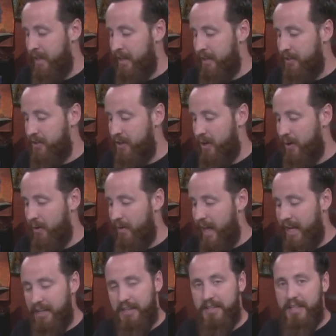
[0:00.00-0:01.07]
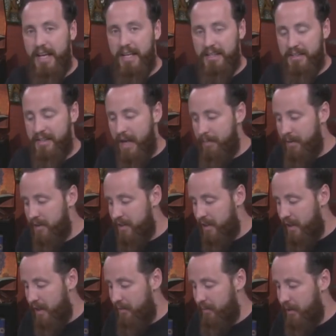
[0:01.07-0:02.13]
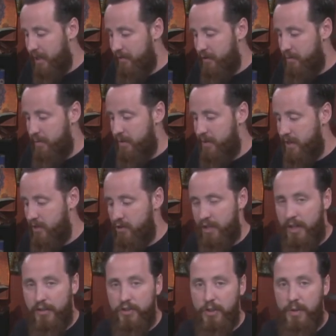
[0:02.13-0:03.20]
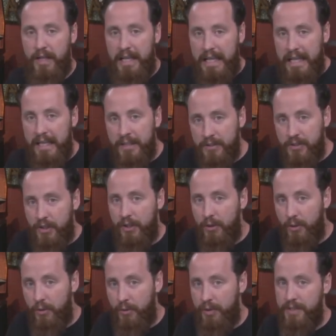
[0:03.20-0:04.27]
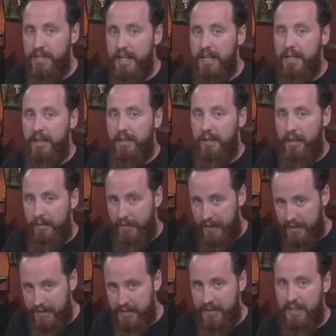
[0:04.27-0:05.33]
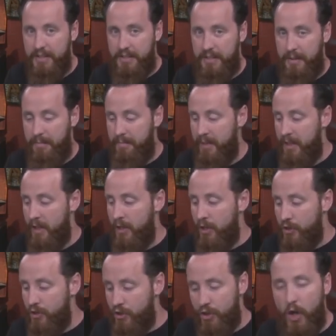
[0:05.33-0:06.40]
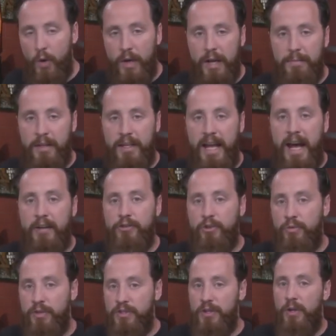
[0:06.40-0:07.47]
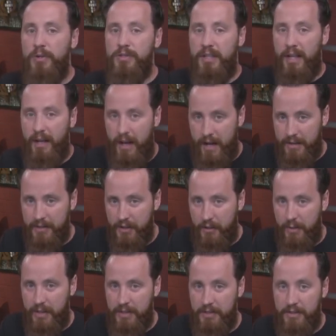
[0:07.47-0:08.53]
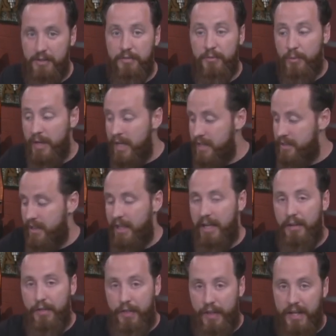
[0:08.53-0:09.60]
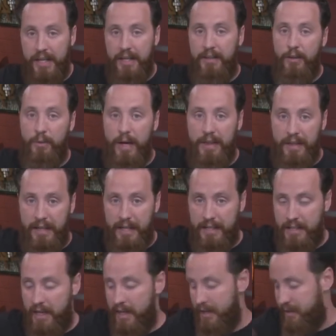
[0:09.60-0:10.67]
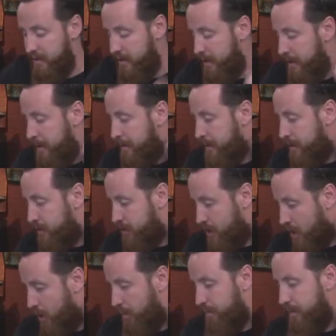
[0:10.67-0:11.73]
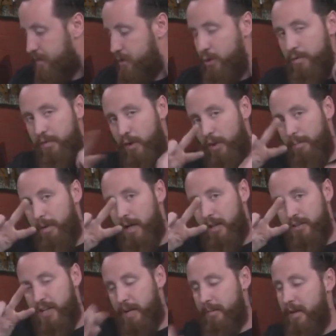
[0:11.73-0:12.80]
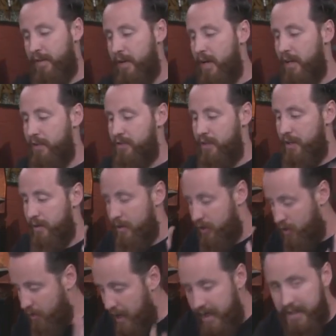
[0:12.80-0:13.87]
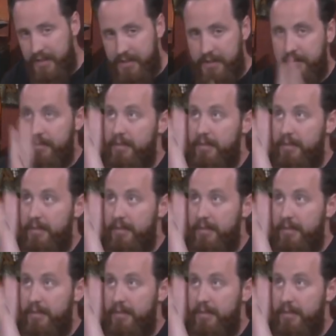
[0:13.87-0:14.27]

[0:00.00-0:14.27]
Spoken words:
So that is to say, step into the unbeliever's position and do an internal critique of his system. Show him the natural results and consequences of reasoning and thinking in the way that he does. So, twofold apologetic methodology. Christ,